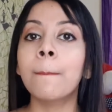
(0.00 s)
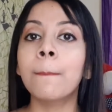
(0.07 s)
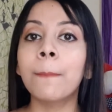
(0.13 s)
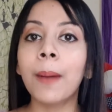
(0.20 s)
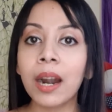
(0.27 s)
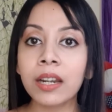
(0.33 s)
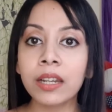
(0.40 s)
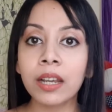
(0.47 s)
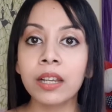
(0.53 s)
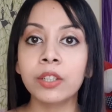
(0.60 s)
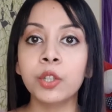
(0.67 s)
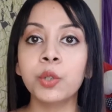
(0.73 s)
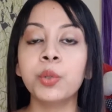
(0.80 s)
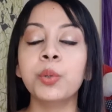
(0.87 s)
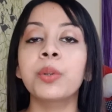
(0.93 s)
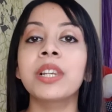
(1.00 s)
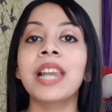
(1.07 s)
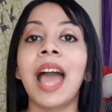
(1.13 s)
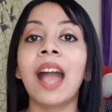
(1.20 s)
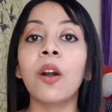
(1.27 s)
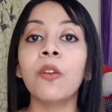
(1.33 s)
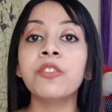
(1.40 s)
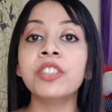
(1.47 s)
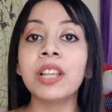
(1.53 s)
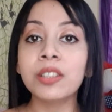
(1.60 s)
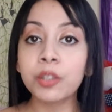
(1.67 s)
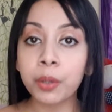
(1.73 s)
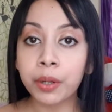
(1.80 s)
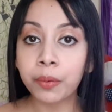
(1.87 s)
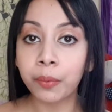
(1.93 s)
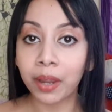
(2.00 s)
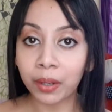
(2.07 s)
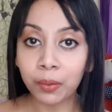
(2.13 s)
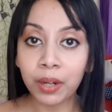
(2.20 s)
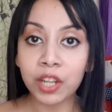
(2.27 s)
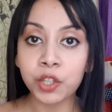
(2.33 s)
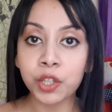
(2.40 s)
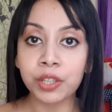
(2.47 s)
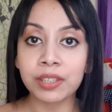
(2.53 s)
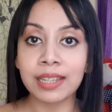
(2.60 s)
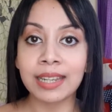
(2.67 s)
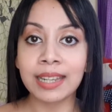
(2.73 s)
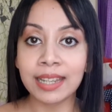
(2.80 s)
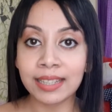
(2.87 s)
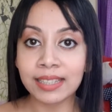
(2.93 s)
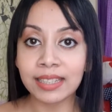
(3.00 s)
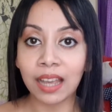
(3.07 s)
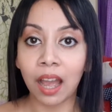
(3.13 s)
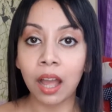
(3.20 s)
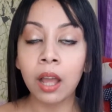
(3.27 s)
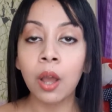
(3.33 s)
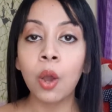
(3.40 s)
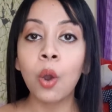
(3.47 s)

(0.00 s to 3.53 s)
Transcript: But due to lack of sunscreen regulations in India,